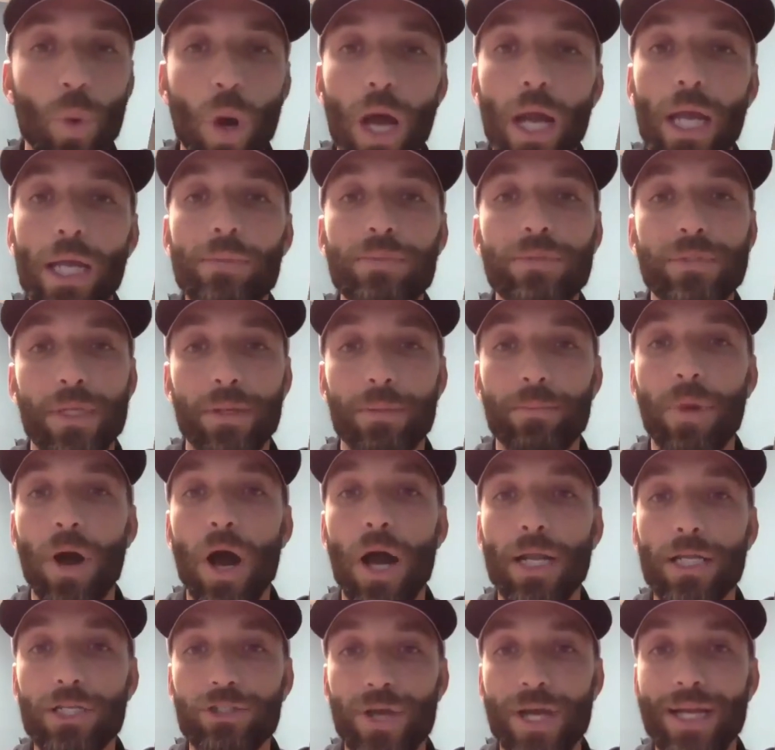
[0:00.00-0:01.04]
wipes, and
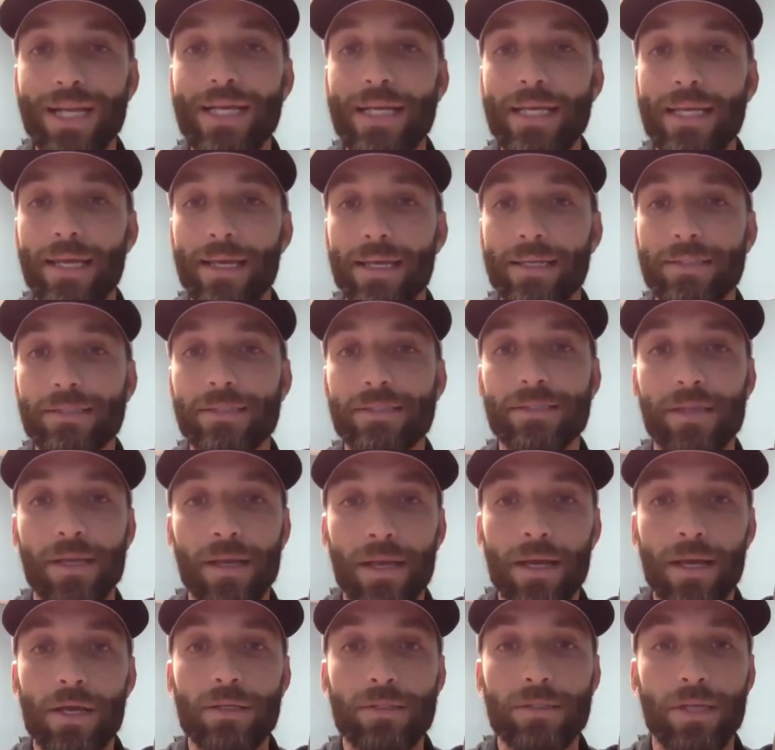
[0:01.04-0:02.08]
potty training kits
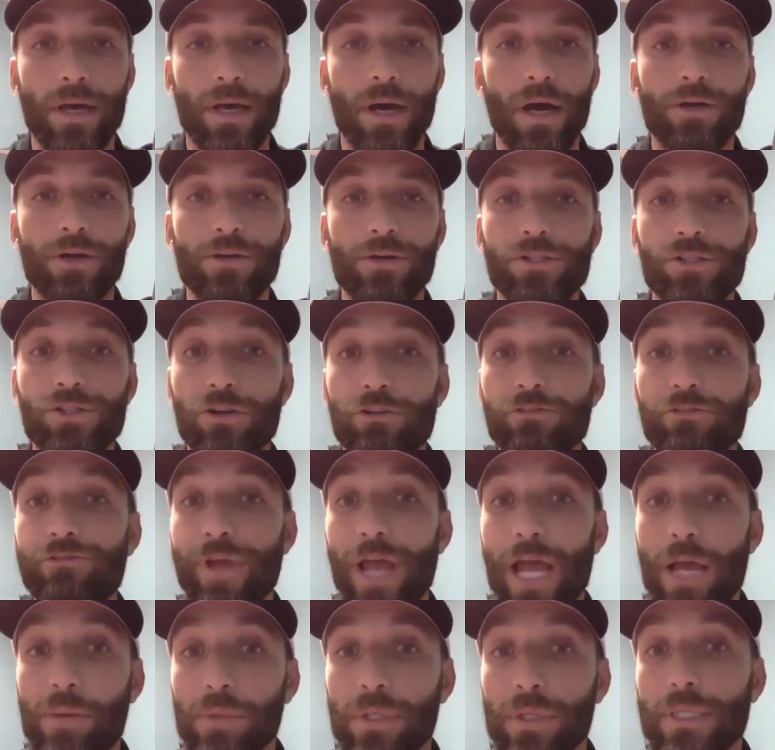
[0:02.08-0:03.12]
to underserved
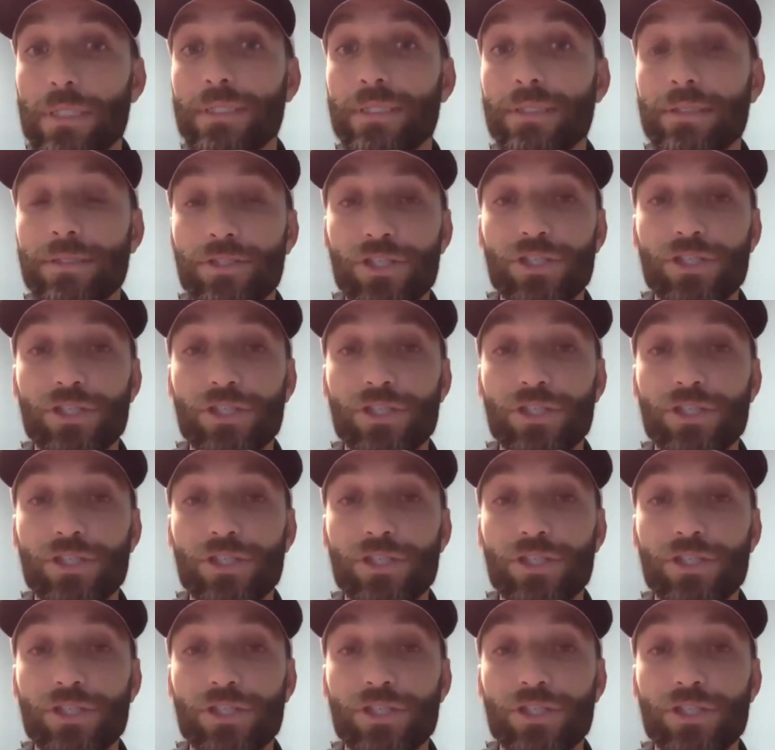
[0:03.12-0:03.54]
families.